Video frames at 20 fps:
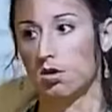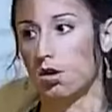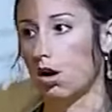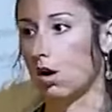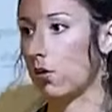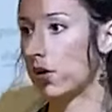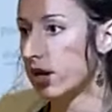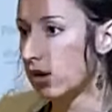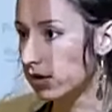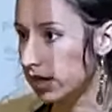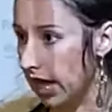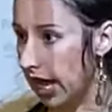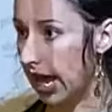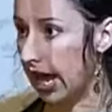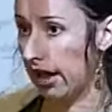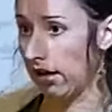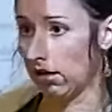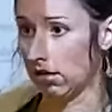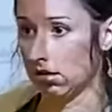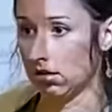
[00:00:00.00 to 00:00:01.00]
Are we
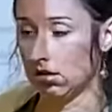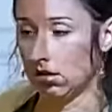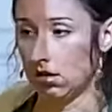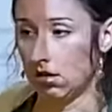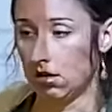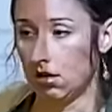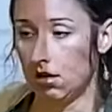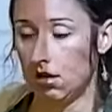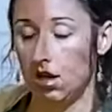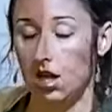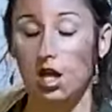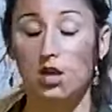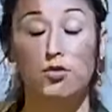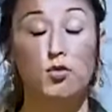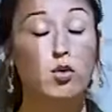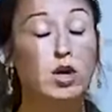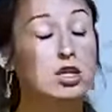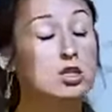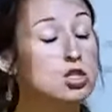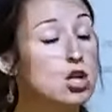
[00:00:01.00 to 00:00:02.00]
okay?
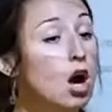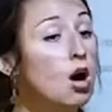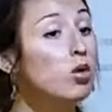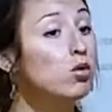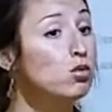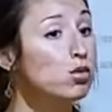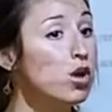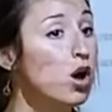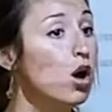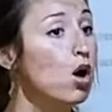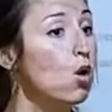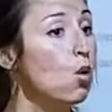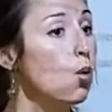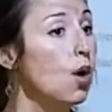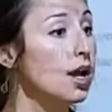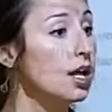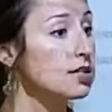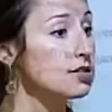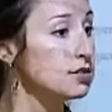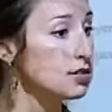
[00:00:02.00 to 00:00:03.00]
If we don't know
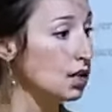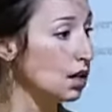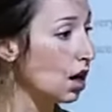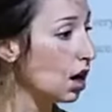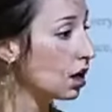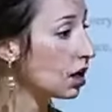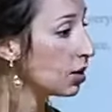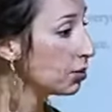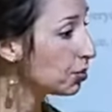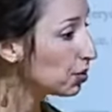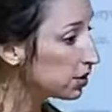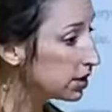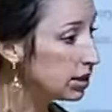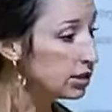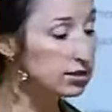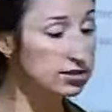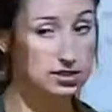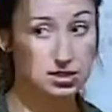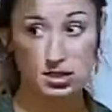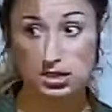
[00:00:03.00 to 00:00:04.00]
what a
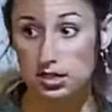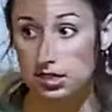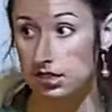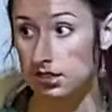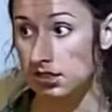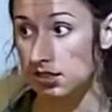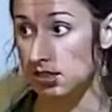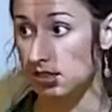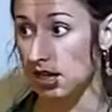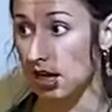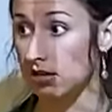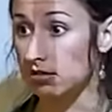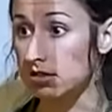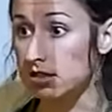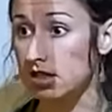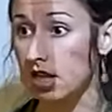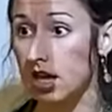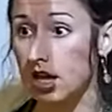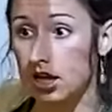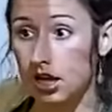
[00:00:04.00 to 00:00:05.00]
complete sentence
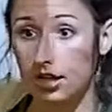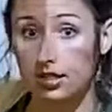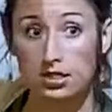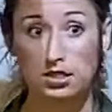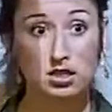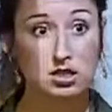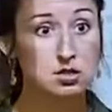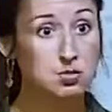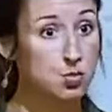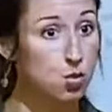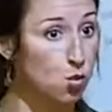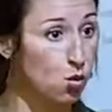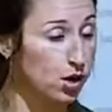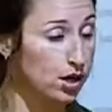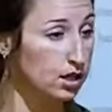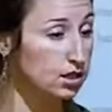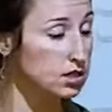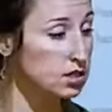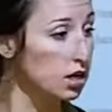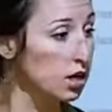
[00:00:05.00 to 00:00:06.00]
sounds like at this
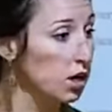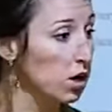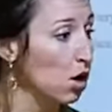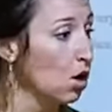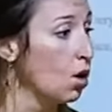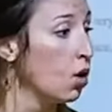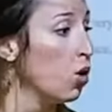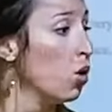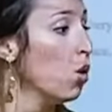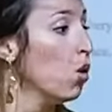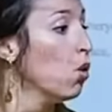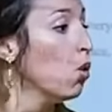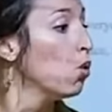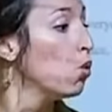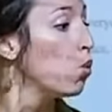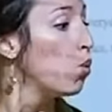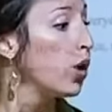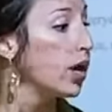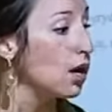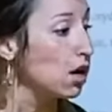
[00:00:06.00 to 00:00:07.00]
point,
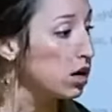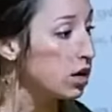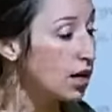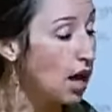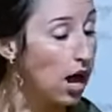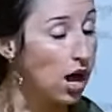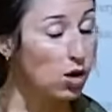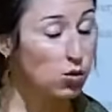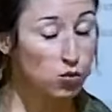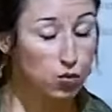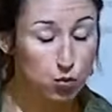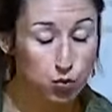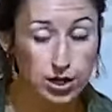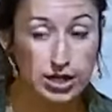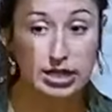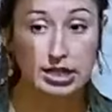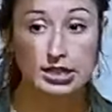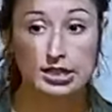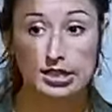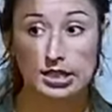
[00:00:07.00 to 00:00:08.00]
we are not
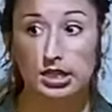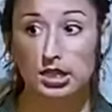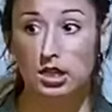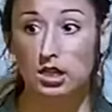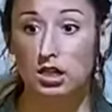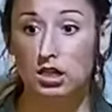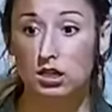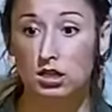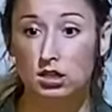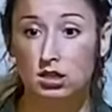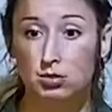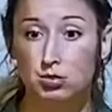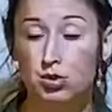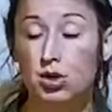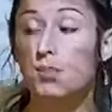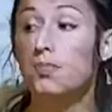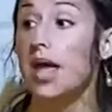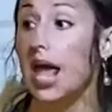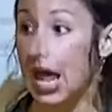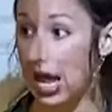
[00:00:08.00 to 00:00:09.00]
really
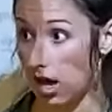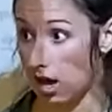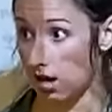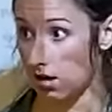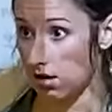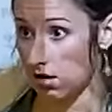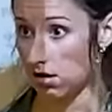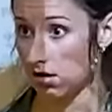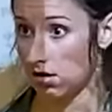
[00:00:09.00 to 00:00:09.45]
prepared.